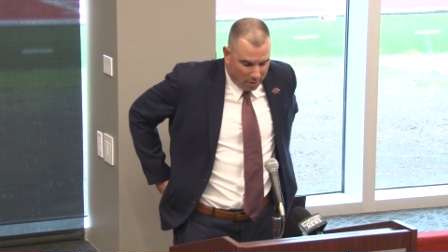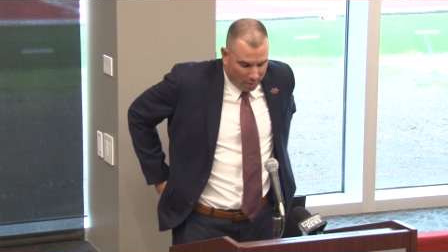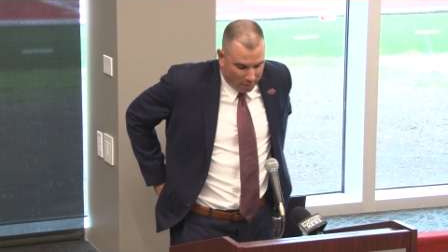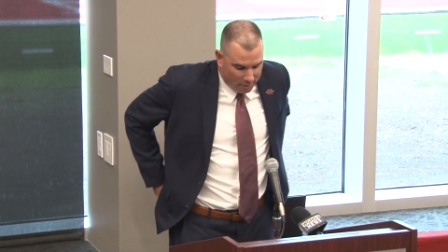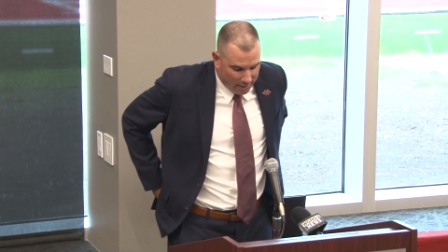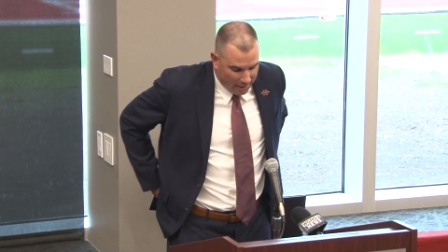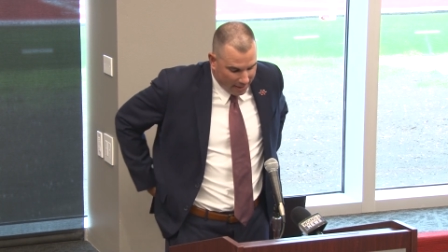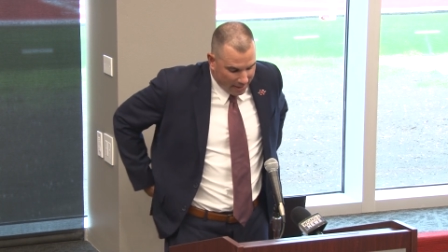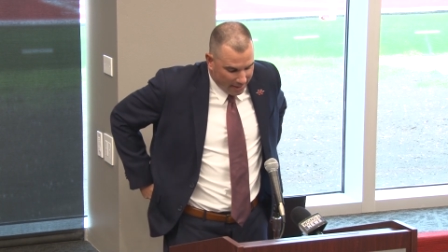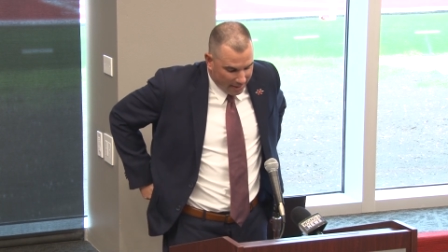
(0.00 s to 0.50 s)

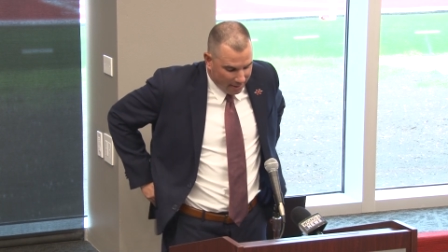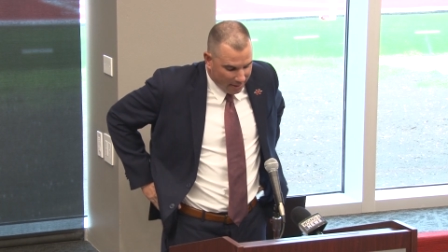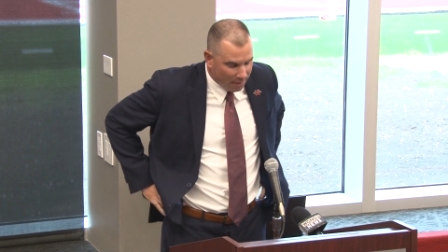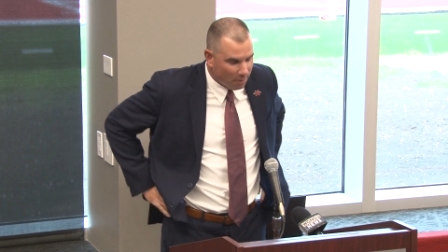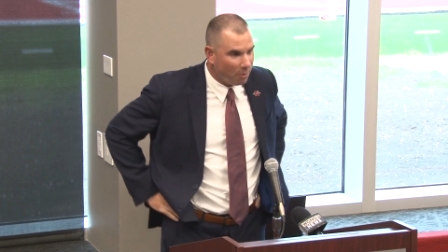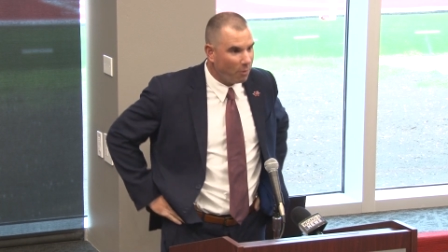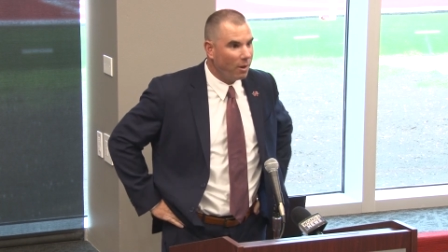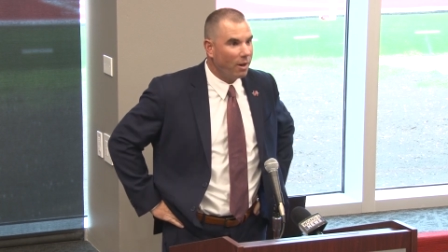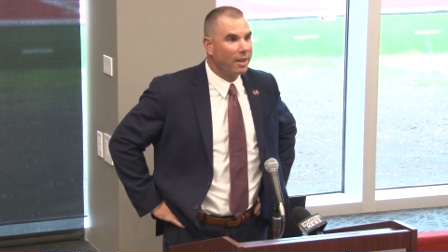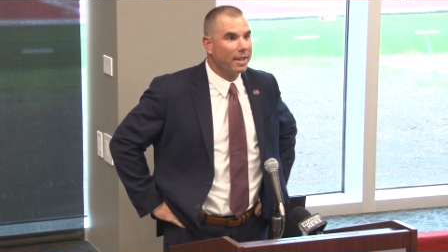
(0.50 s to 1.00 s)
Okay,
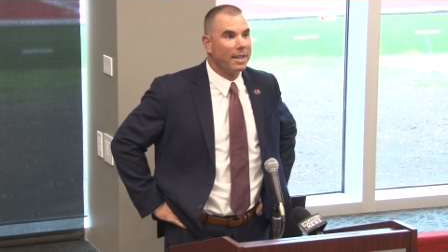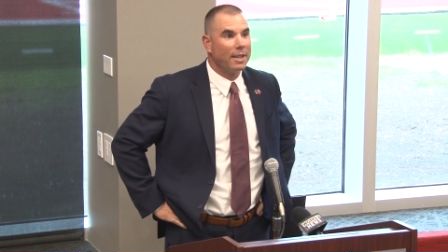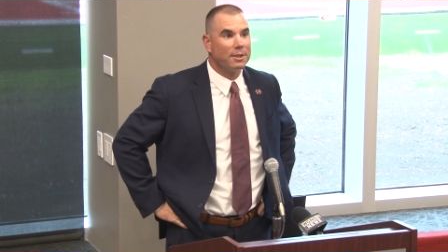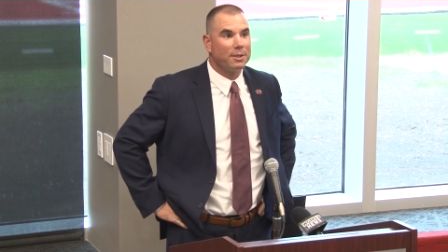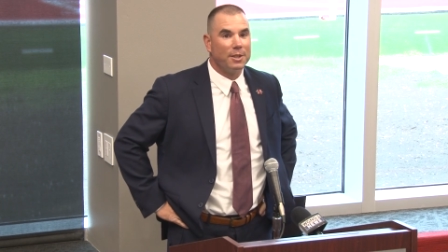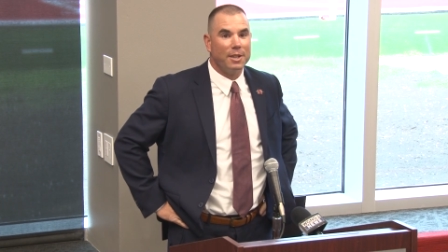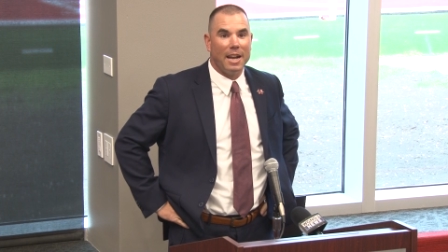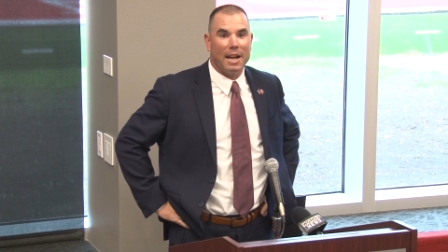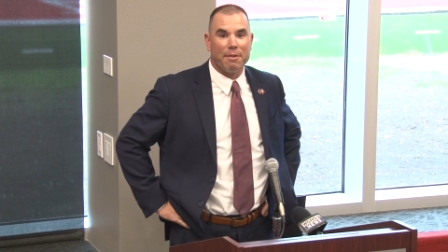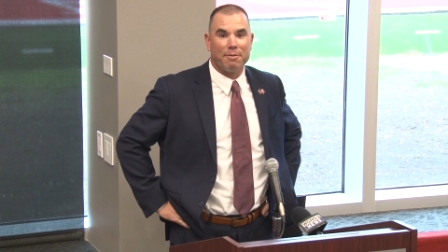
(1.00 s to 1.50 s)
well, I guess
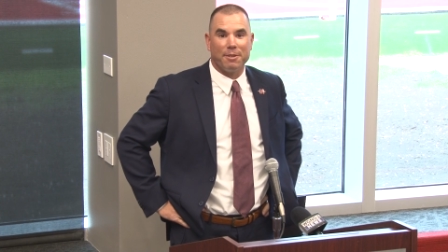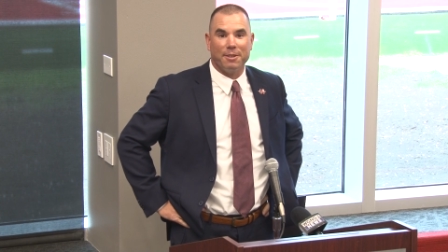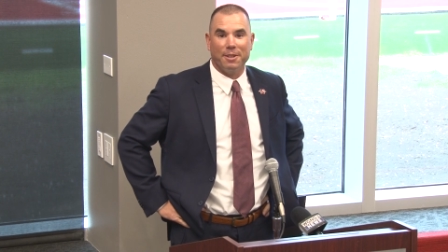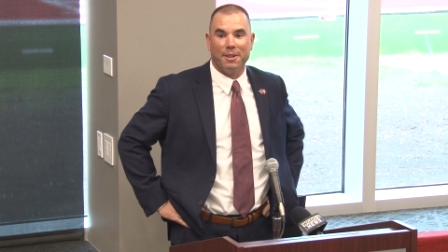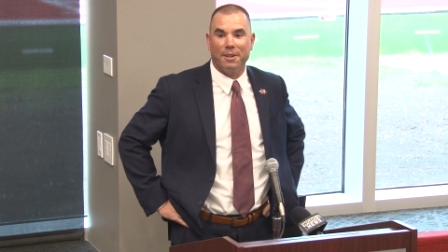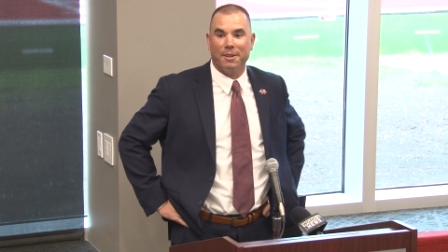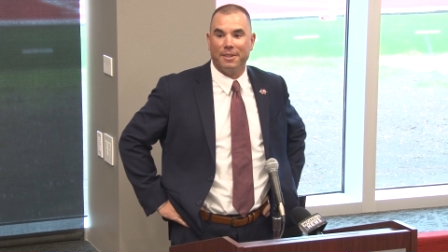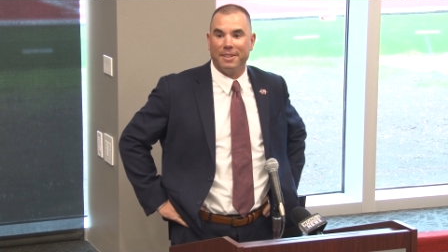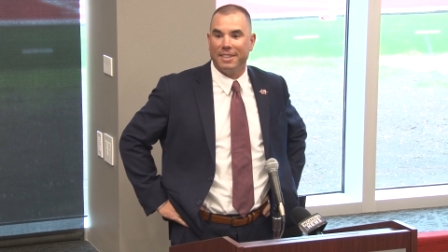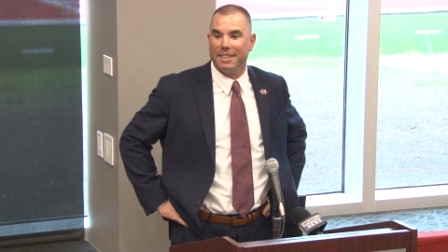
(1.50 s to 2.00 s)
good
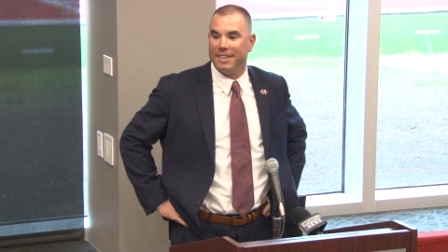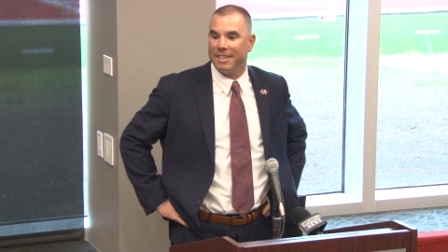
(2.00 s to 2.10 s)
afternoon.